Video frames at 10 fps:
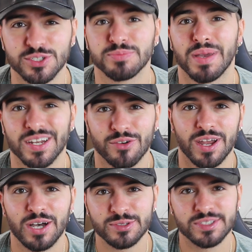just by the
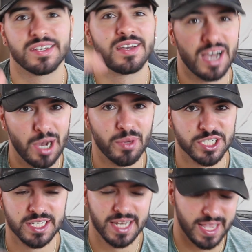crowd how
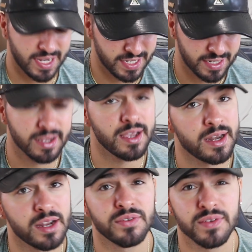much they're liking it.
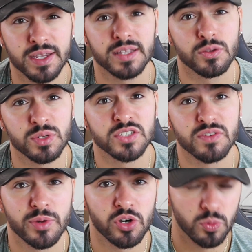And I think the rest of
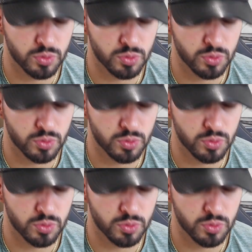America